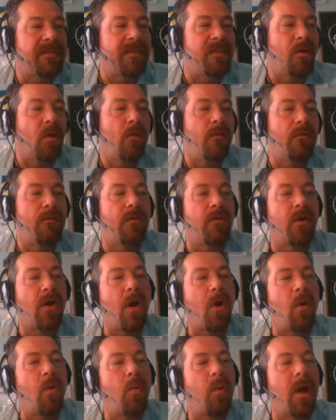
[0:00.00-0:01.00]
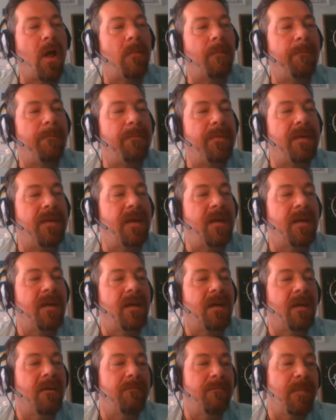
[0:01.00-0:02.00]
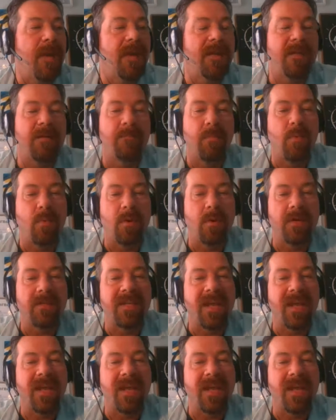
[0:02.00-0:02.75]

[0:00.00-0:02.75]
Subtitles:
the overall well-being of men and boys,